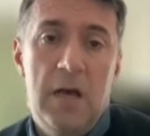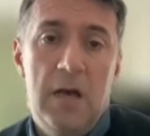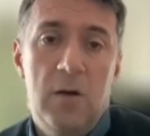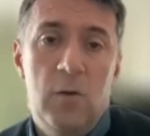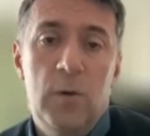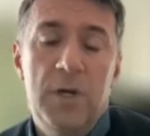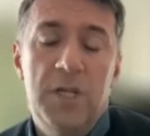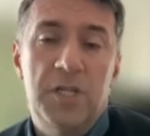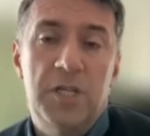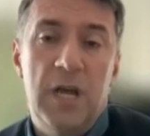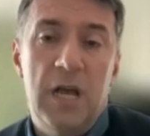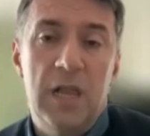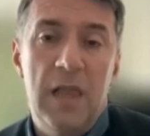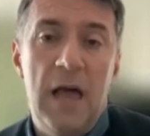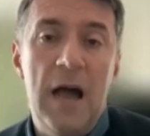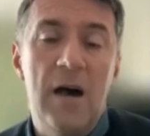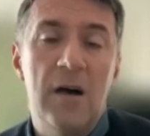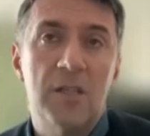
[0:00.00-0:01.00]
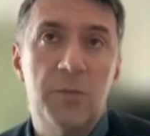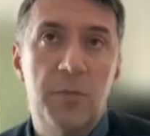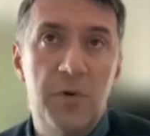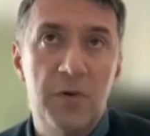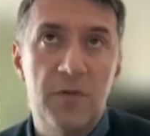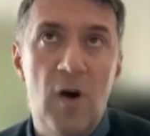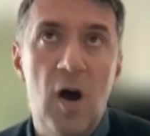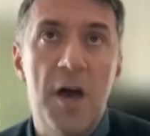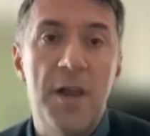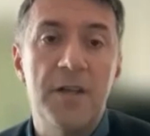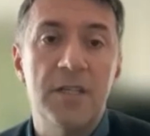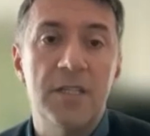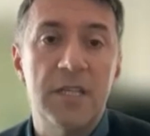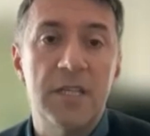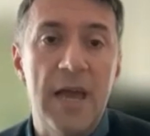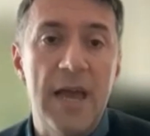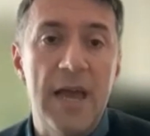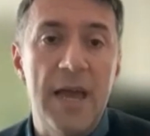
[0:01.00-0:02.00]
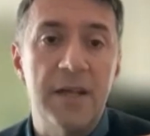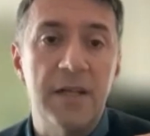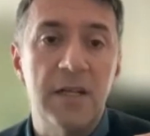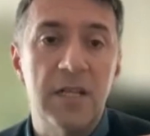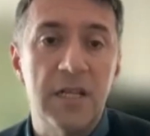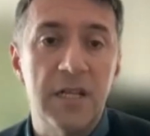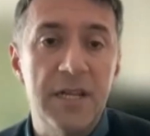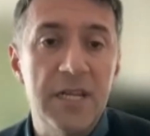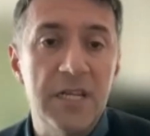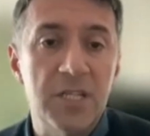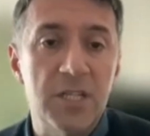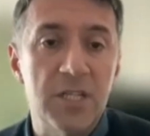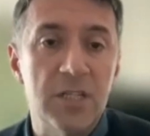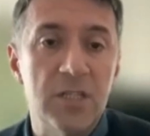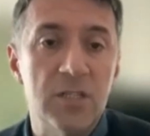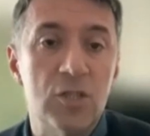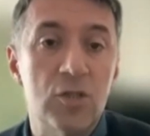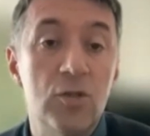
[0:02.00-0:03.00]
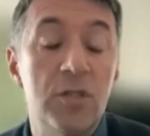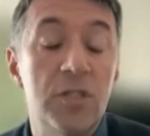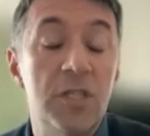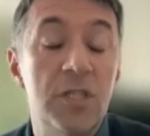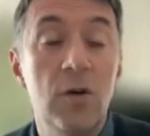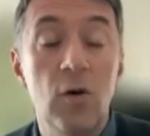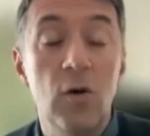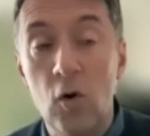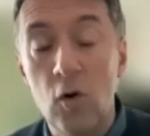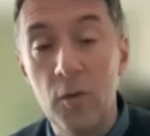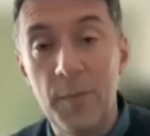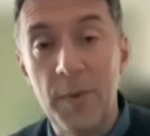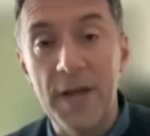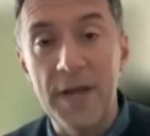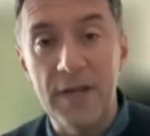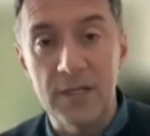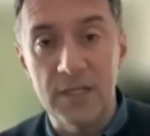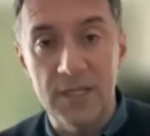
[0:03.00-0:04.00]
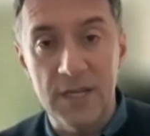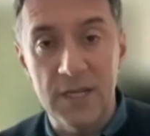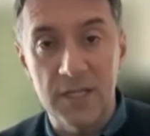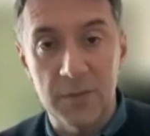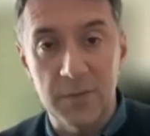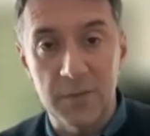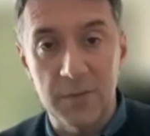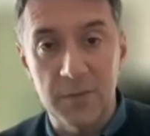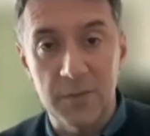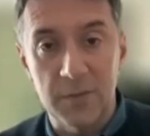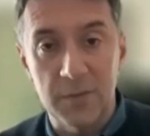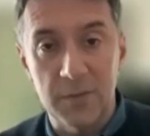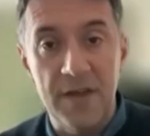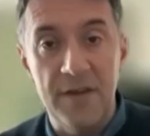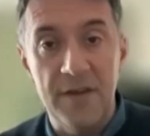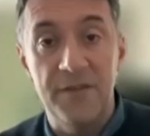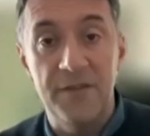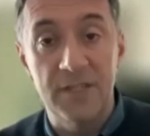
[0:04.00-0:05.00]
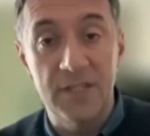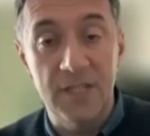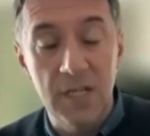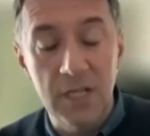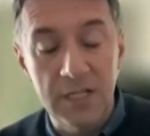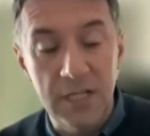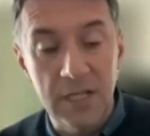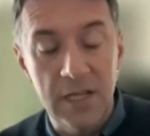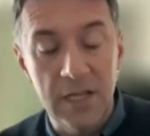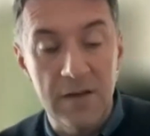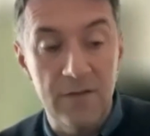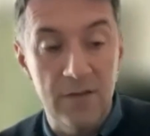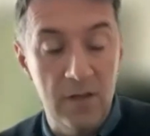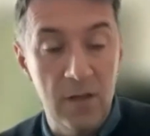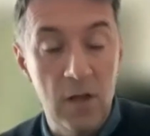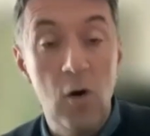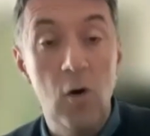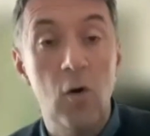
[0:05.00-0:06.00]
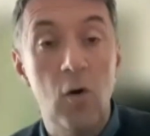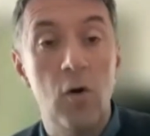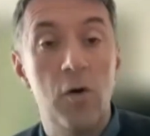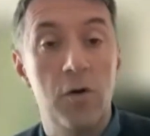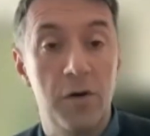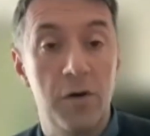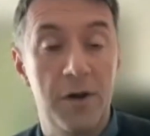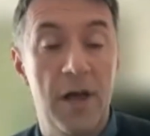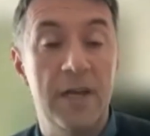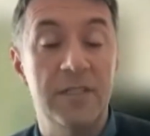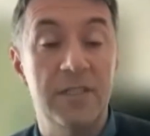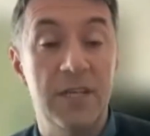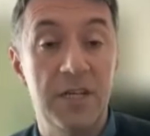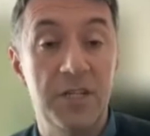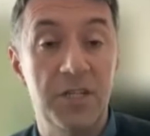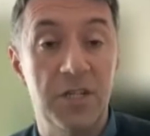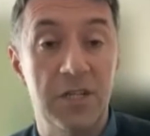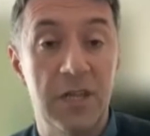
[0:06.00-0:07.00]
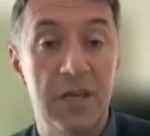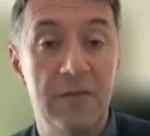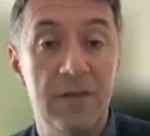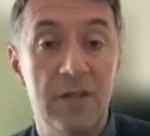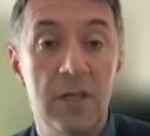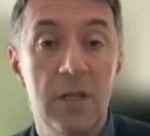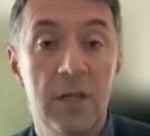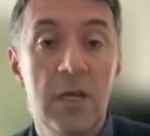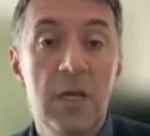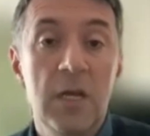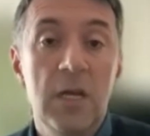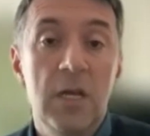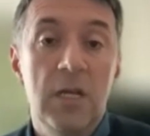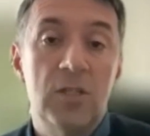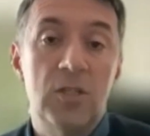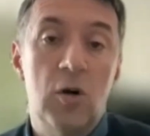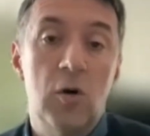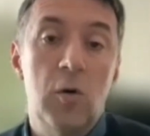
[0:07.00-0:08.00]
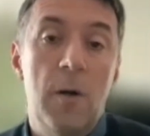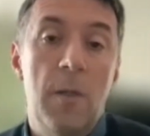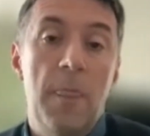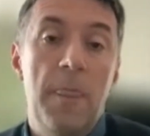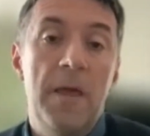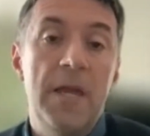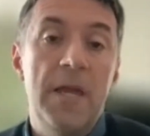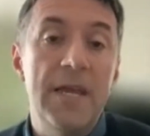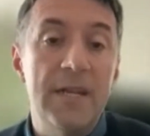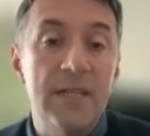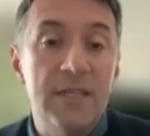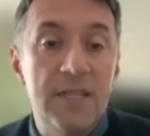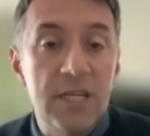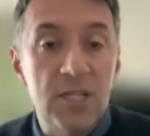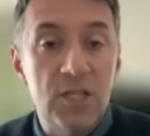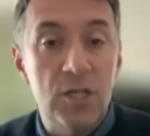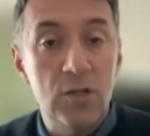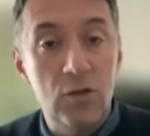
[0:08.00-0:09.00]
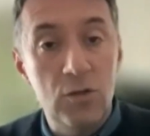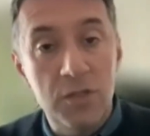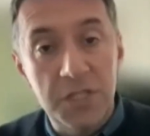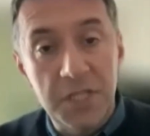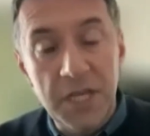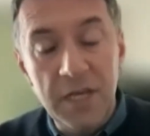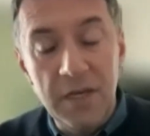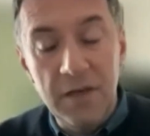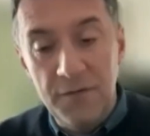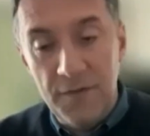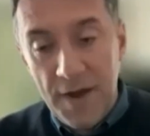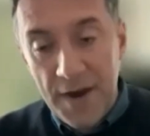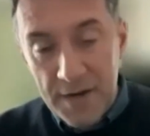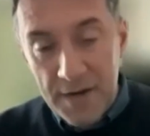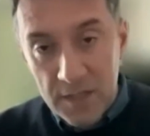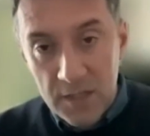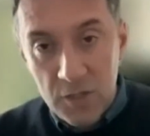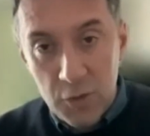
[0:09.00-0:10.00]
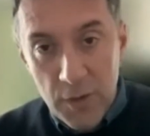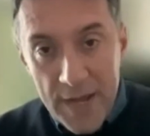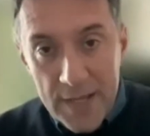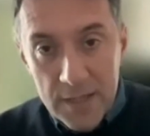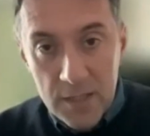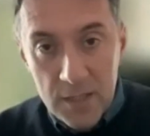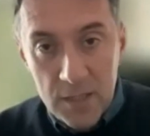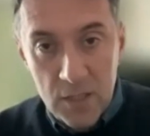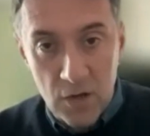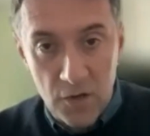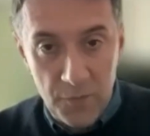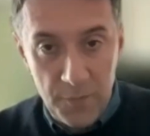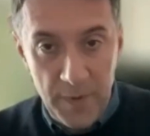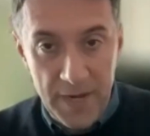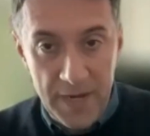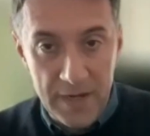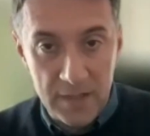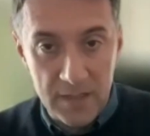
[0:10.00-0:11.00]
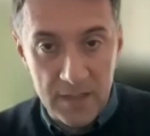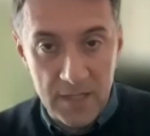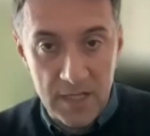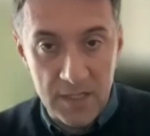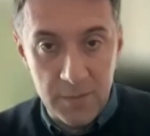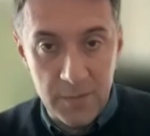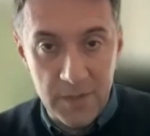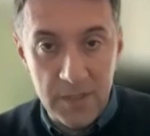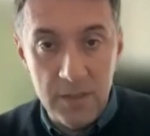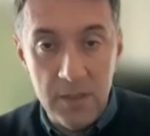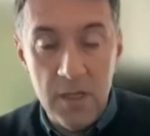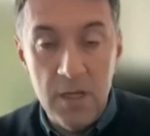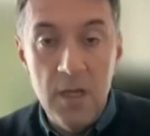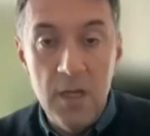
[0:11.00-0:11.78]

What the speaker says: which allows providers and clinicians to see all pain assessments at their facility level or organization level. So in addition to seeing various trends of pain assessment,